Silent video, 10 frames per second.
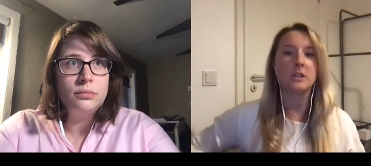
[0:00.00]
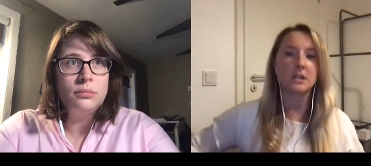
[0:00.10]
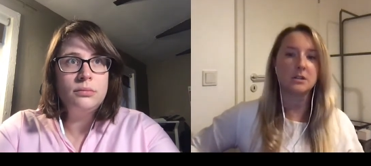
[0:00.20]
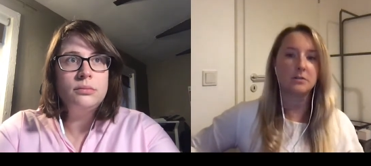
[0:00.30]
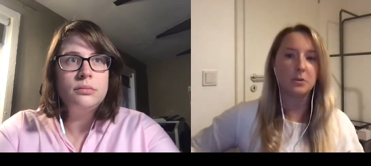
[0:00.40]

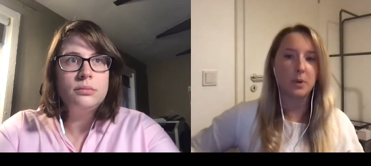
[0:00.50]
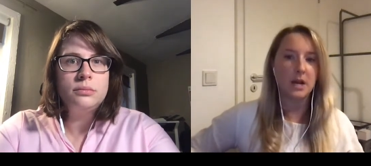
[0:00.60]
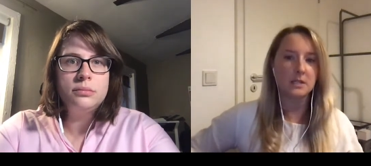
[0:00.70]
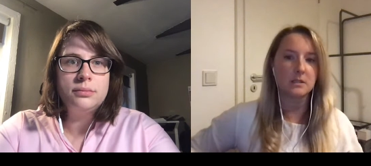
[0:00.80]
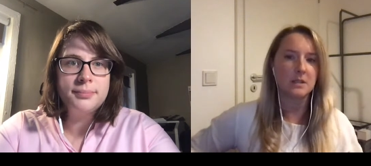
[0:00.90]
Speaker 1: interview
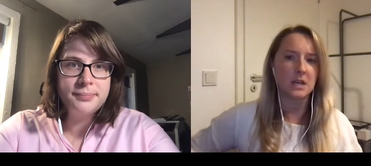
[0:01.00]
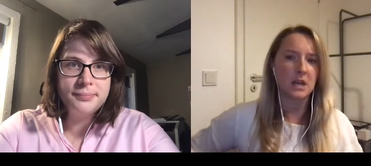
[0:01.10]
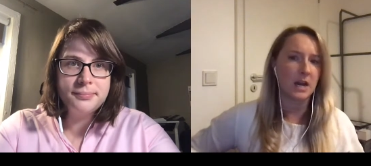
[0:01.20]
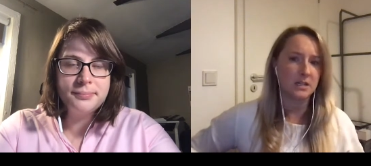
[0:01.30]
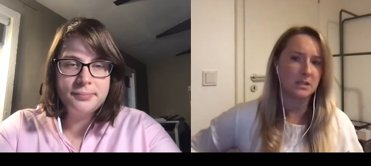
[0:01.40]
process, and then
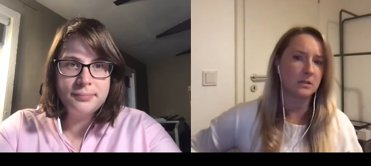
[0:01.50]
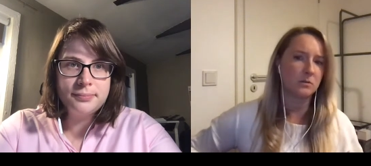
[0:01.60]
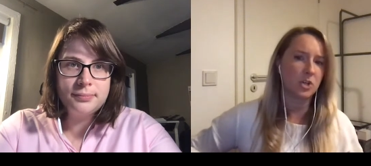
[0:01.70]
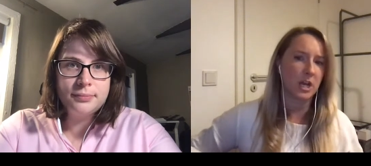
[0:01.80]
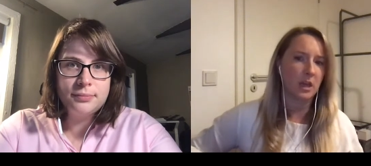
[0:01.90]
got to
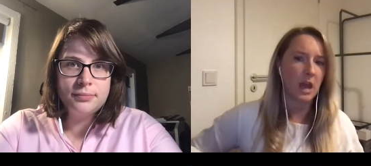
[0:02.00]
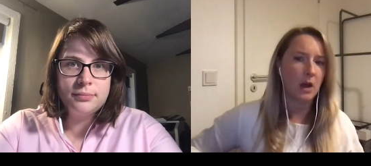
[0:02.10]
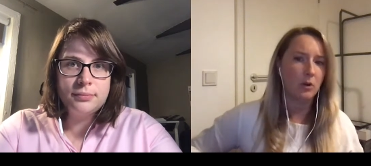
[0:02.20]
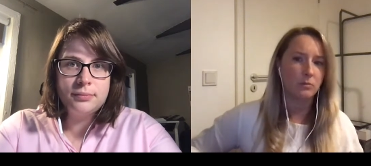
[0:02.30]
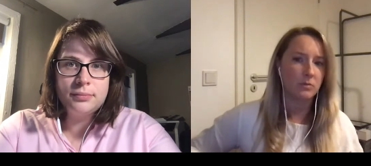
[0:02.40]
check
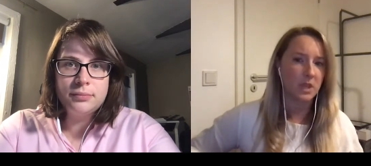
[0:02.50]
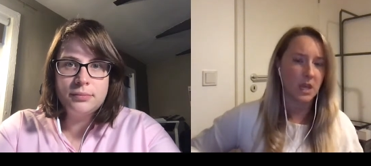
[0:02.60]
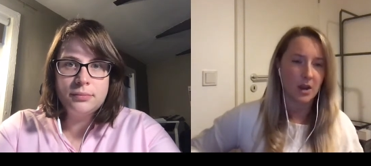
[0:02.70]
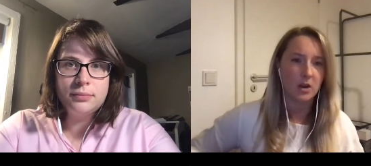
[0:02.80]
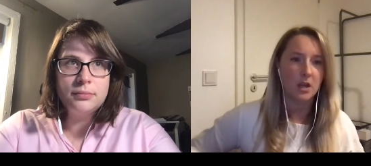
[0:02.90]
out the
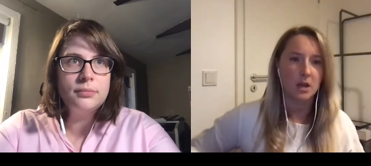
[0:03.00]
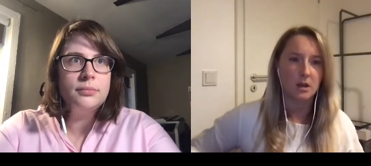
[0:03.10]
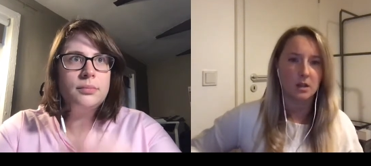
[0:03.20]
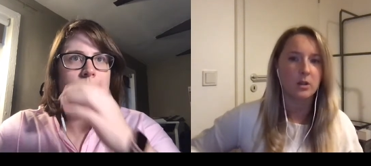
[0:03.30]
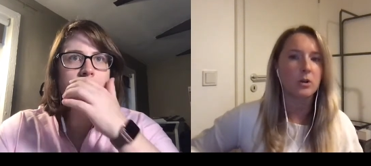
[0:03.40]
area a
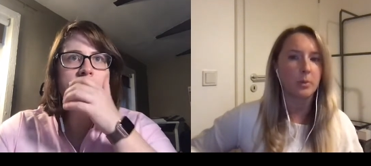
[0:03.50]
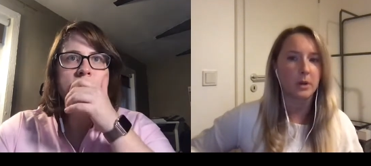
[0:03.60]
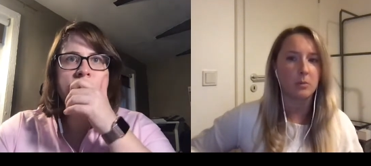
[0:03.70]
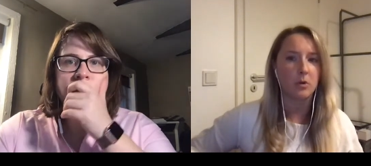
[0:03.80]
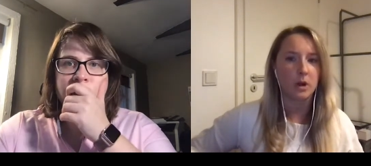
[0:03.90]
little bit
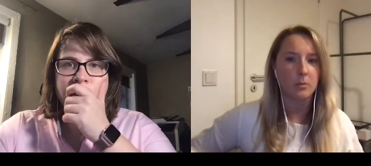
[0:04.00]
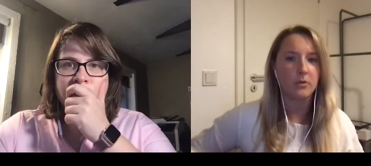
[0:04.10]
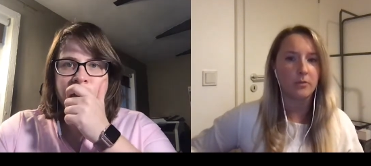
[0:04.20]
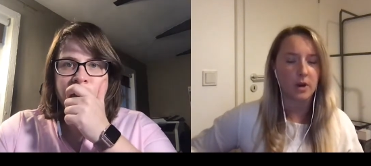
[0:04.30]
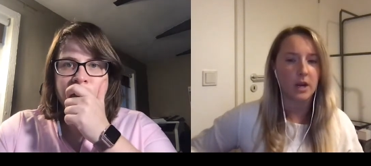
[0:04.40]
more
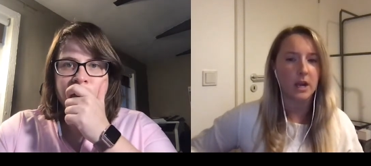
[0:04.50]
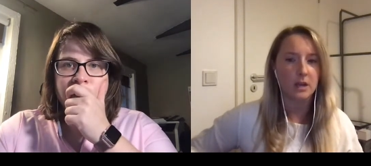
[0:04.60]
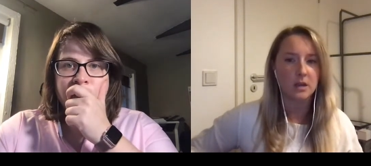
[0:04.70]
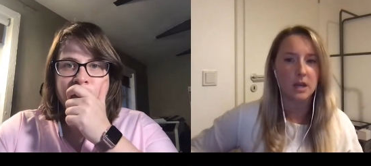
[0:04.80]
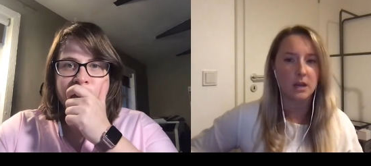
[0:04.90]
beforehand.
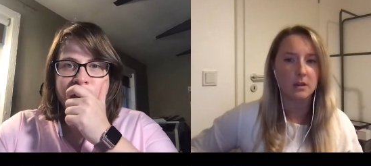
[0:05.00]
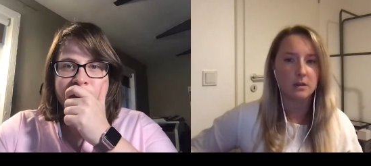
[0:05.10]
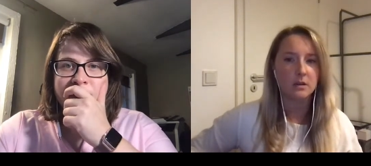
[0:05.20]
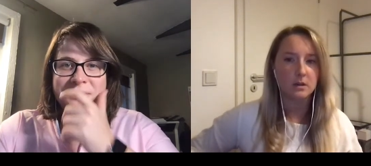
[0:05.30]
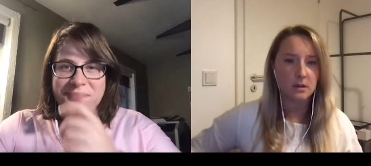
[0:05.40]
Yeah,
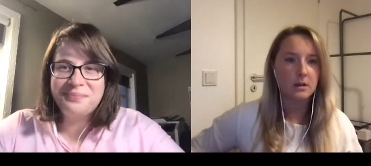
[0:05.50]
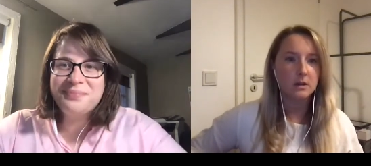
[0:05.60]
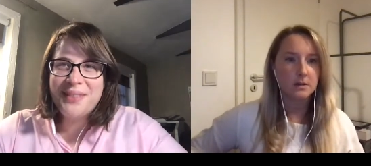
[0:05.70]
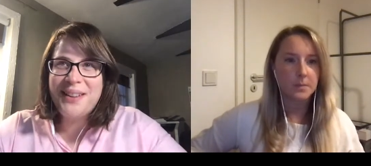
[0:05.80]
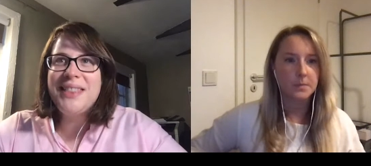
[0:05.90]

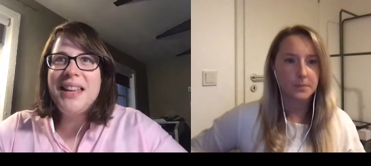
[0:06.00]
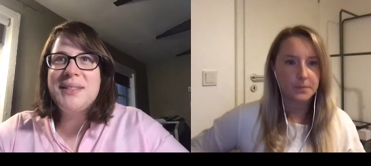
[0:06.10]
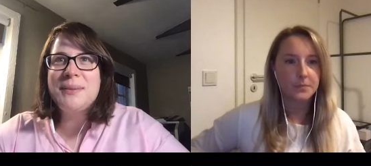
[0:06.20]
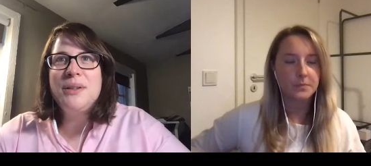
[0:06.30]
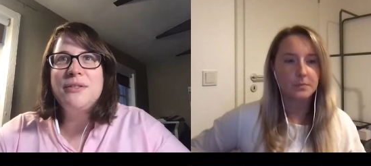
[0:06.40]
Speaker 2: that's
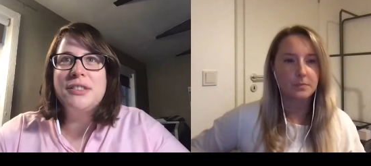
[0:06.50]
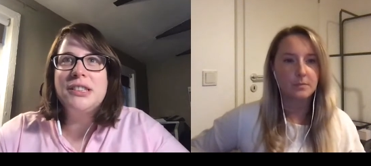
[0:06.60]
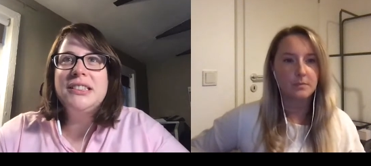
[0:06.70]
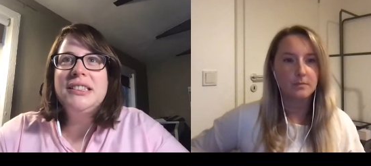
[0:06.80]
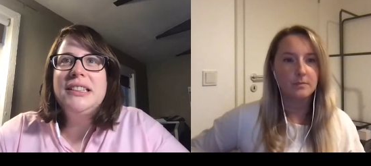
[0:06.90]
wonderful.
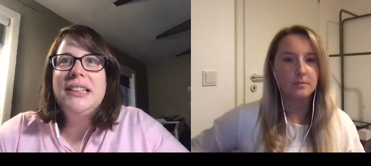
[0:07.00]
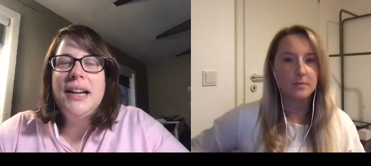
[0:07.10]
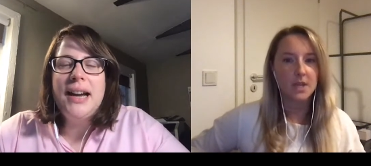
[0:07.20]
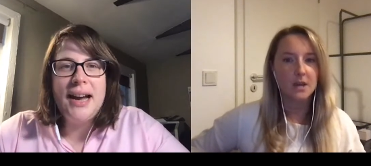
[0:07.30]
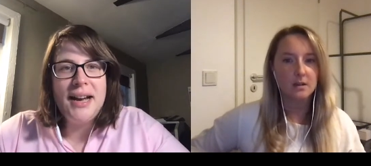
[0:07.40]

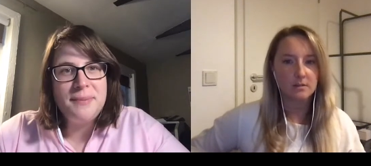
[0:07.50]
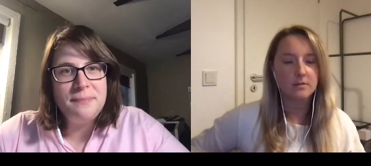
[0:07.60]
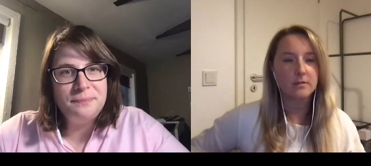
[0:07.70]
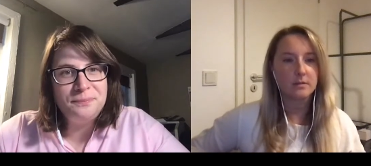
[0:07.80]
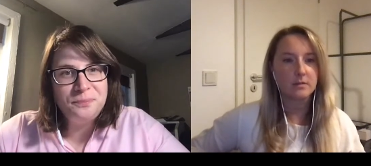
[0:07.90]

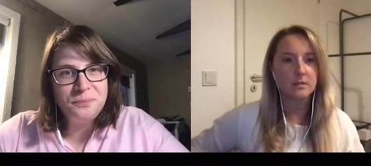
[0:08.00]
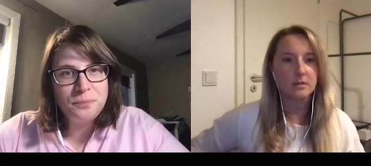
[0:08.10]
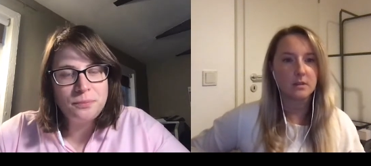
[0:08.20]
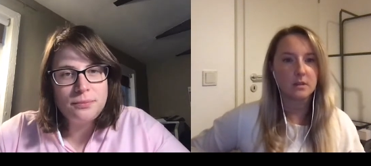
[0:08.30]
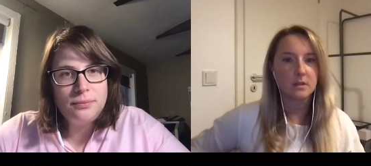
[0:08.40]
Yeah.
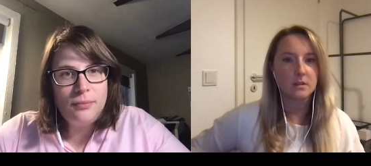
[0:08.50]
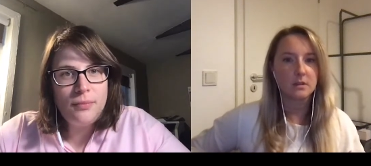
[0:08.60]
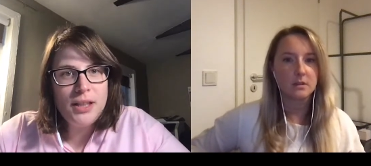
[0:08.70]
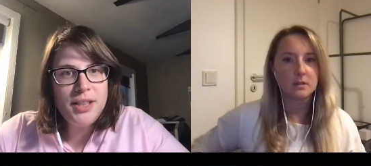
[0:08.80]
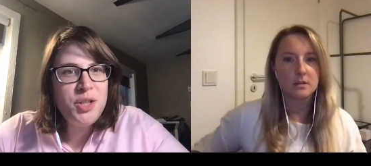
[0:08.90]

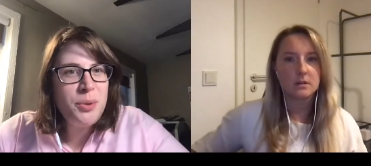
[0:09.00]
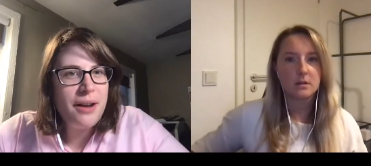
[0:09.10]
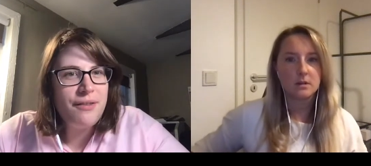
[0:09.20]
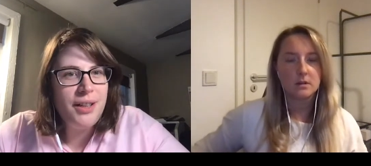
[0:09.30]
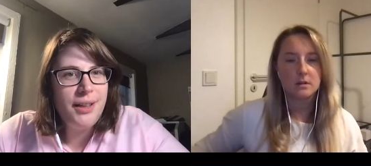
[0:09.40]
Did you have
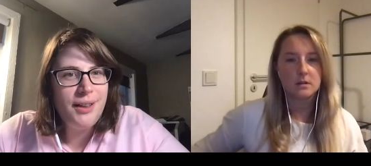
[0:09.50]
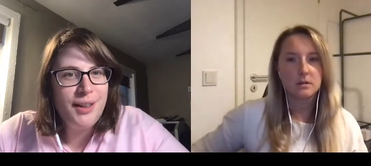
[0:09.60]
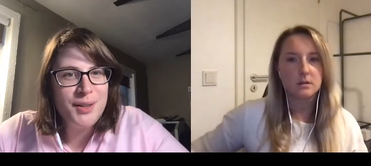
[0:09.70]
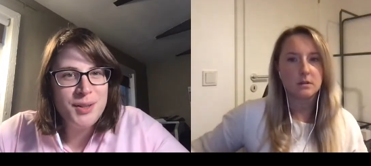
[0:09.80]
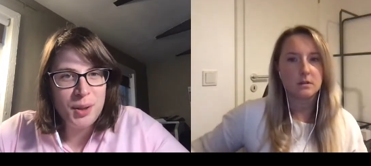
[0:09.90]
any
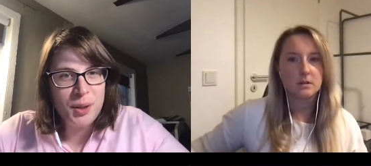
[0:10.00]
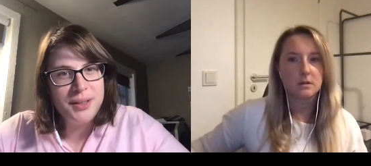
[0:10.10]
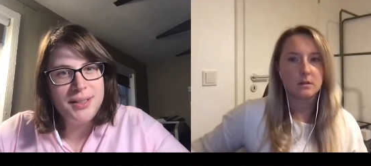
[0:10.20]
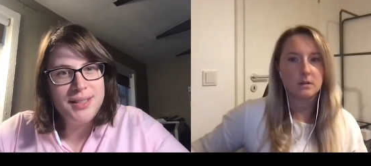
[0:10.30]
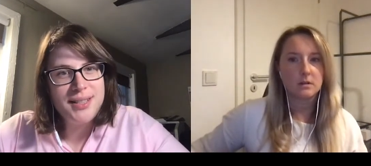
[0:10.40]

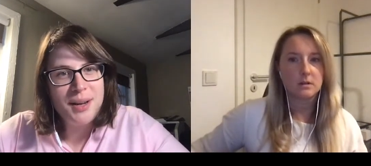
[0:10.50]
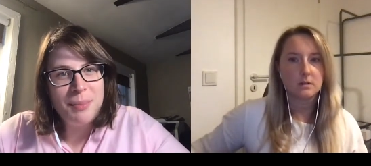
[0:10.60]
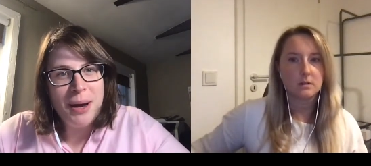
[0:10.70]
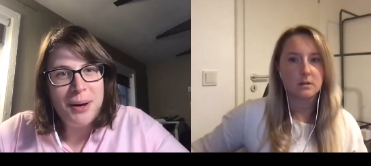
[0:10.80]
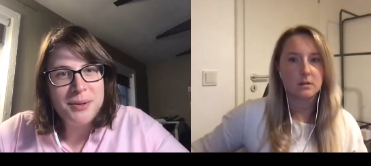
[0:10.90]
concerns
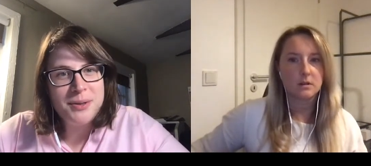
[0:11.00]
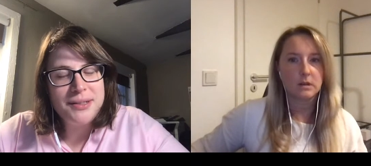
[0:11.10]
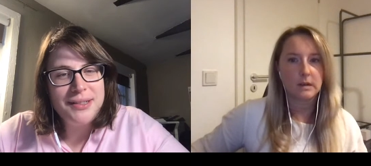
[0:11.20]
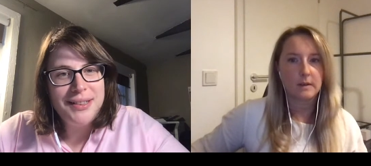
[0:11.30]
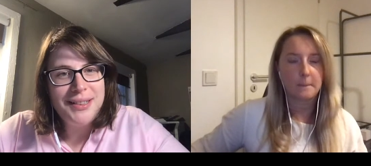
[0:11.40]
about
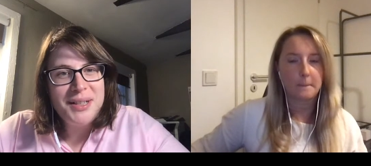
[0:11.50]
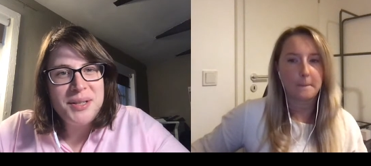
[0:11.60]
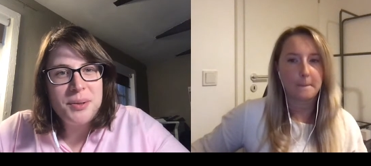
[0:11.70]
sort